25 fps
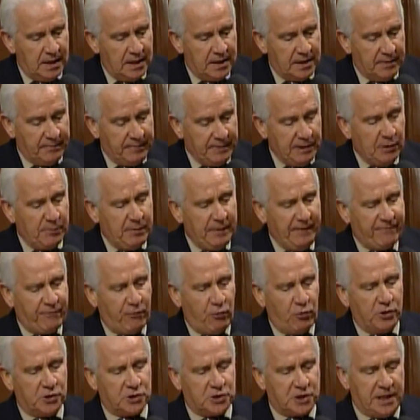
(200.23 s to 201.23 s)
The bill
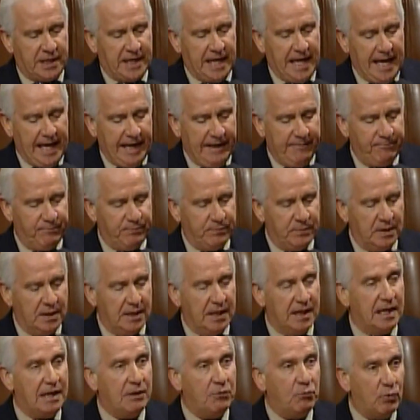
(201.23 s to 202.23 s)
before us today,
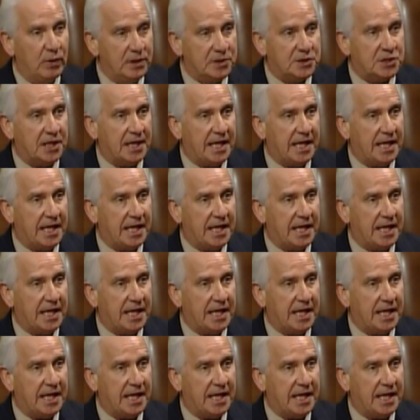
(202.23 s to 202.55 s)
once